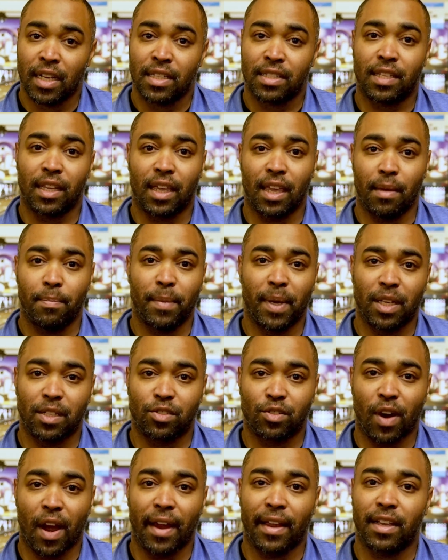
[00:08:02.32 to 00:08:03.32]
to get me a
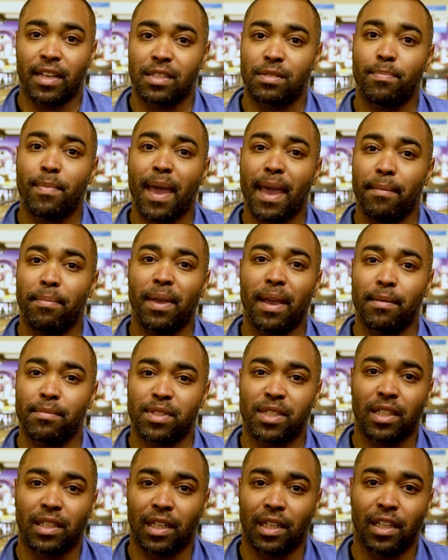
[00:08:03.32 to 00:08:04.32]
strike, because maybe I'm
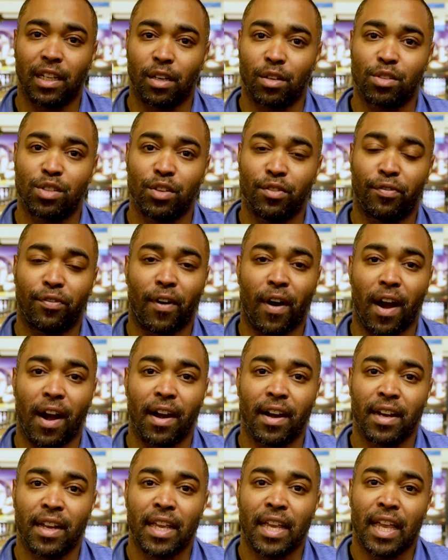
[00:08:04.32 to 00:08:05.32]
still a little too
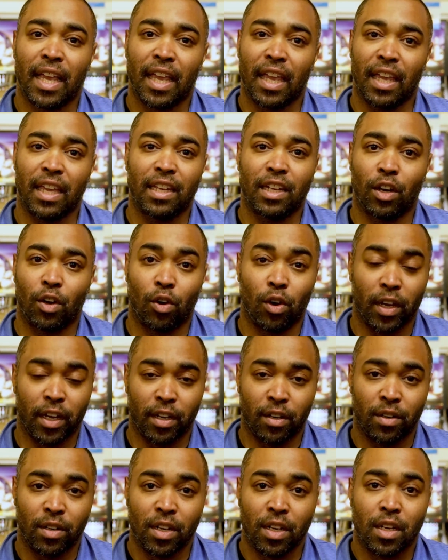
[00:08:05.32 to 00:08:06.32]
far in the
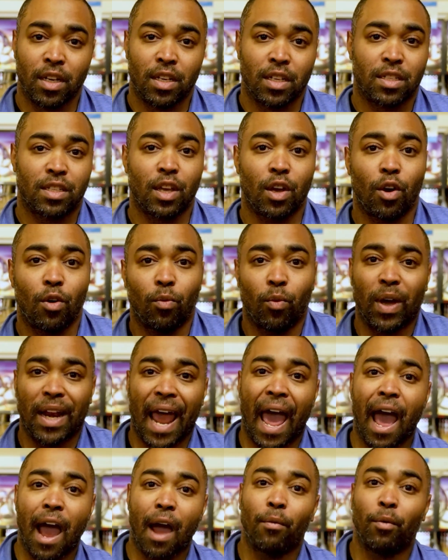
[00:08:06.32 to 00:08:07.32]
oil. So what
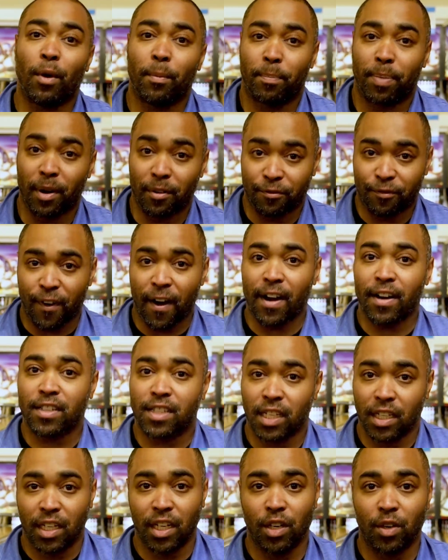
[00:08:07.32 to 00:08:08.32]
I would prefer
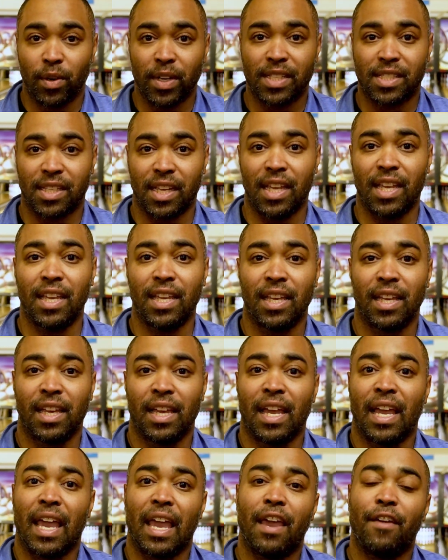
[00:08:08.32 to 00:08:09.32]
to do is see
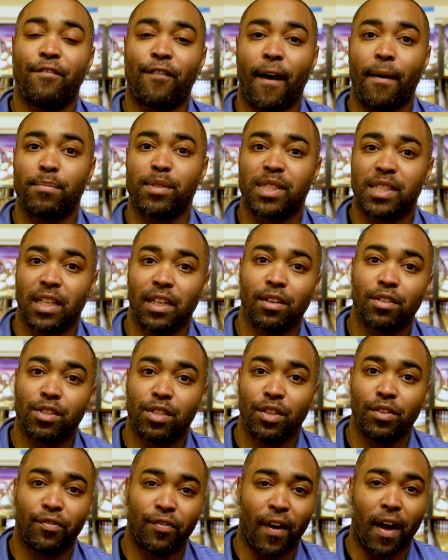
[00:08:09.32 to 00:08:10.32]
if I'm still
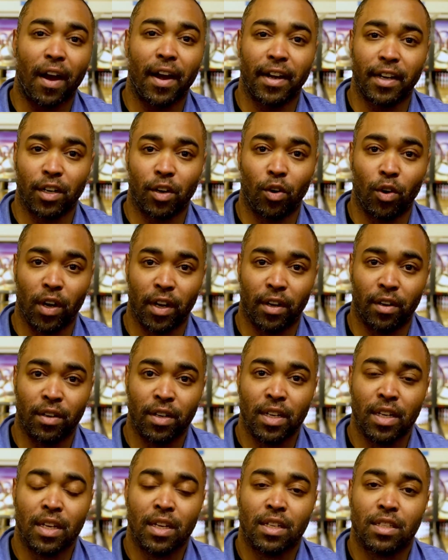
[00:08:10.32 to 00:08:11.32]
too far in the oil.
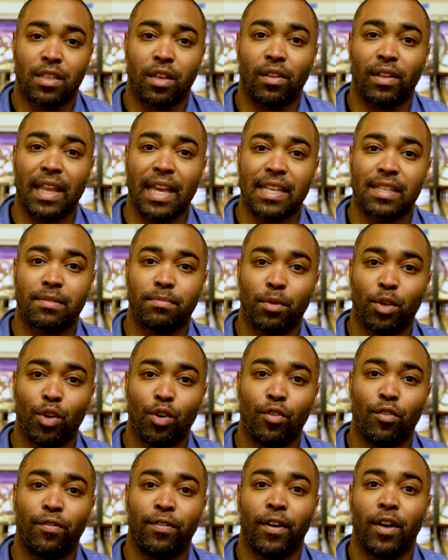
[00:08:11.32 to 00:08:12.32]
So let's
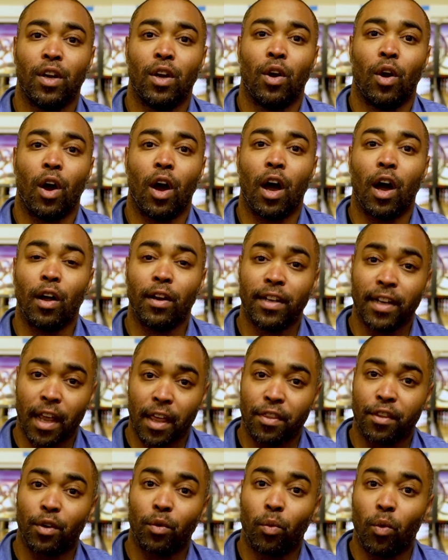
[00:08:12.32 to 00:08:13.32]
move
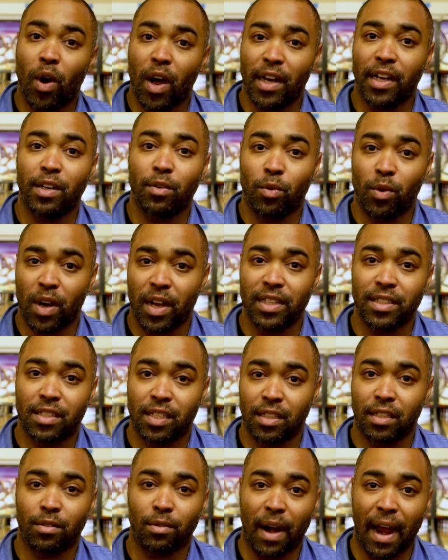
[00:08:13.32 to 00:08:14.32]
another 1 and 1
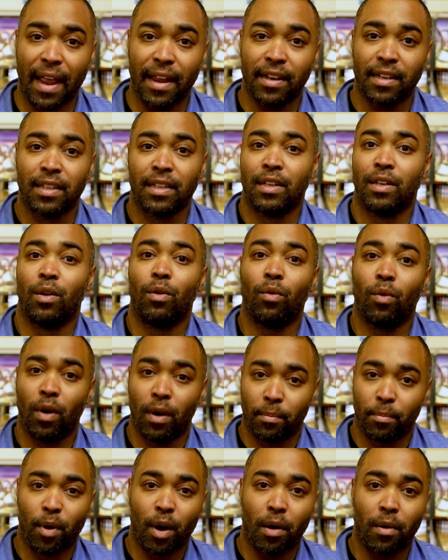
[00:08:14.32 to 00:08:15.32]
to the right,
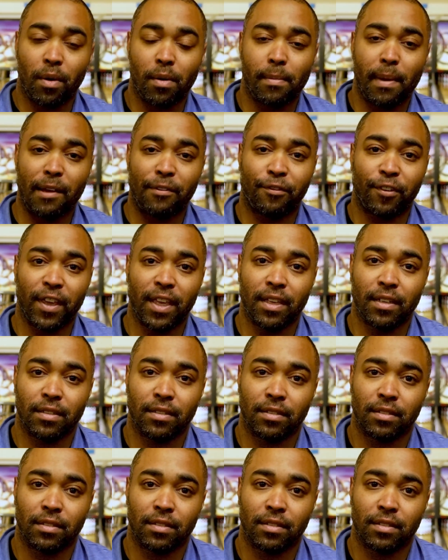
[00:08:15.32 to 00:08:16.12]
1 board with my feet,